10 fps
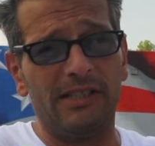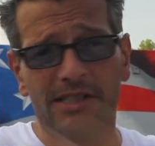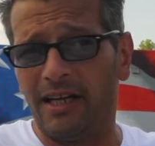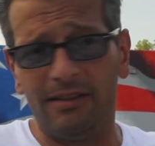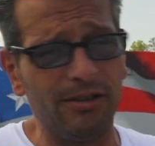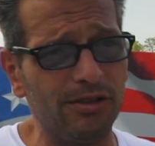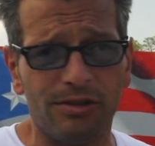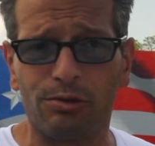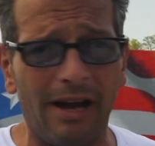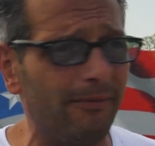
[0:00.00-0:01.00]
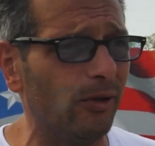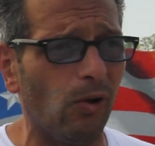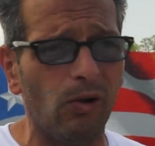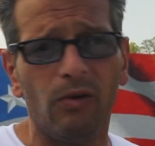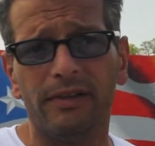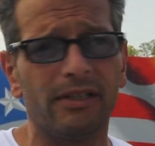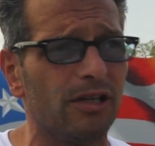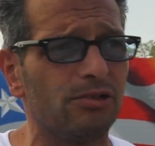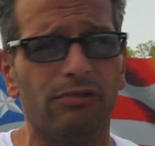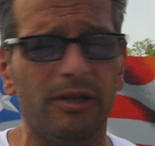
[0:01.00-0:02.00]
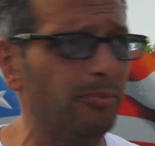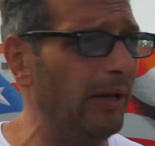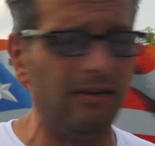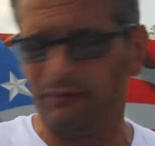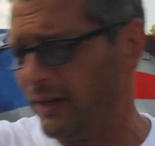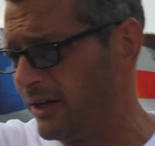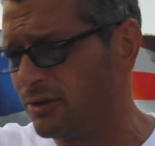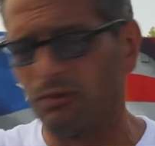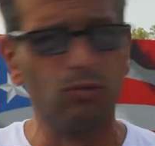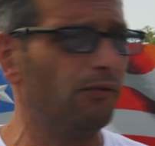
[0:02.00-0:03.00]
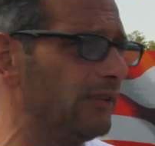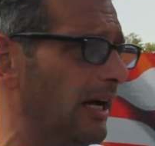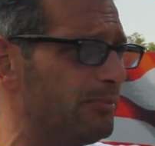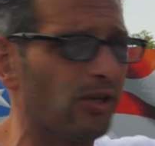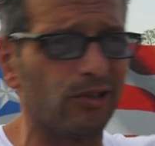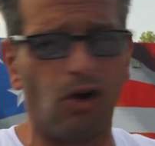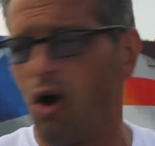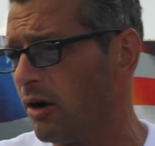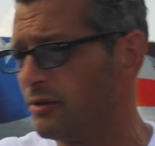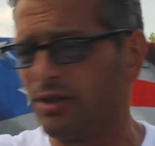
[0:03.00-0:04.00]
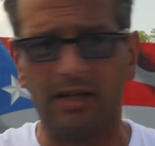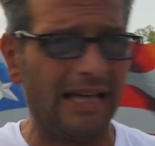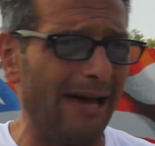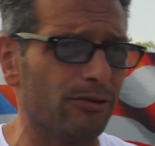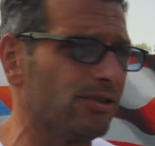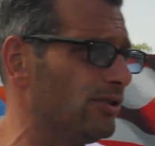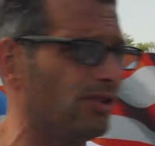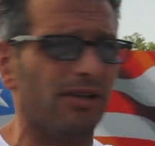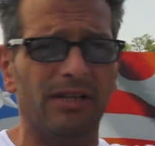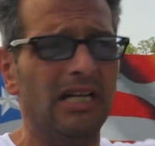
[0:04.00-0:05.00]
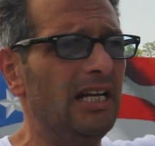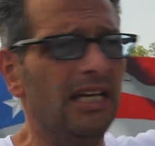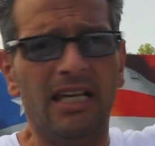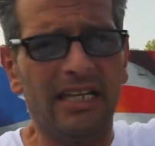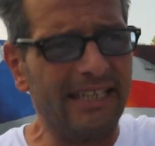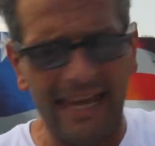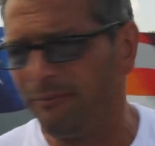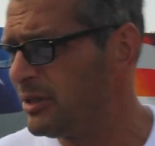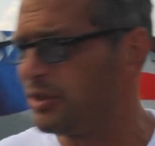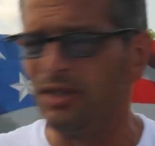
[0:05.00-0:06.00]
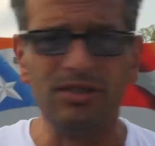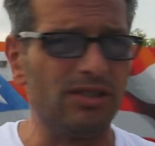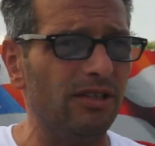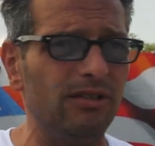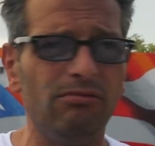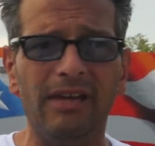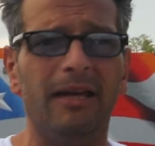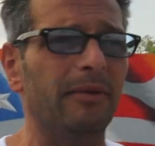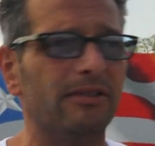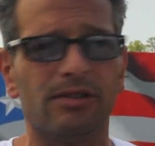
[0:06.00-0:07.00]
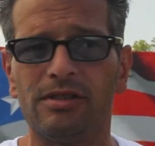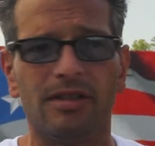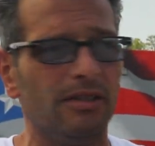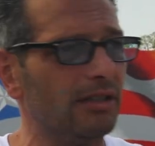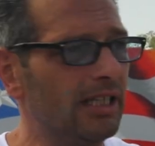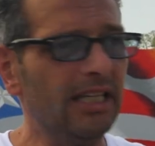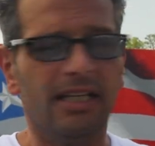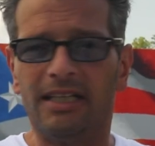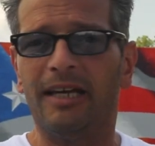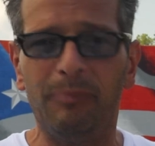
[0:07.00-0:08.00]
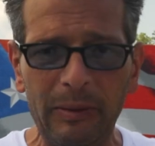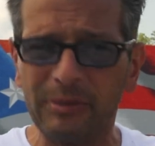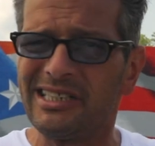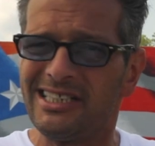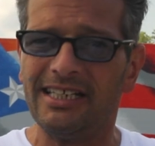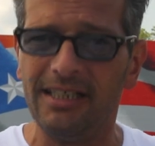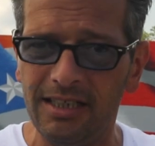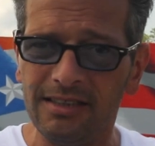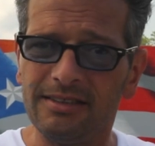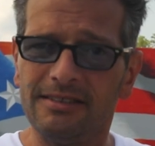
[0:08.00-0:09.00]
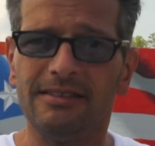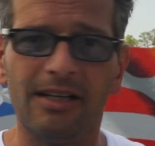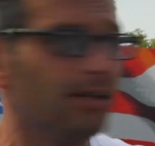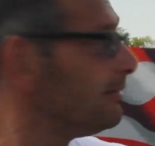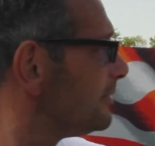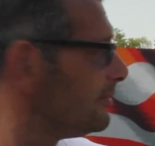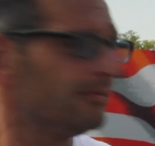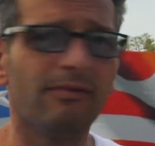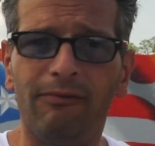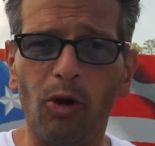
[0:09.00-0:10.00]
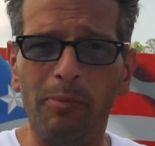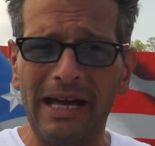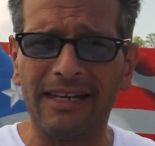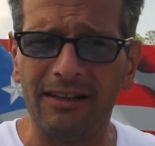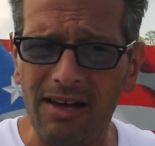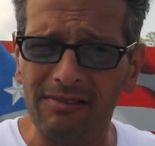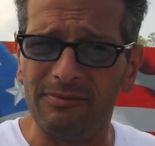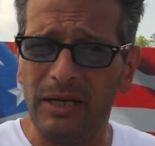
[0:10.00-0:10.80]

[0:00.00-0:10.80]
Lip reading: decided to just travel all over the country and paint flags on rooftops, on cars, on houses, on canvases, and you name it, just to get people to see, you know, fall back in love,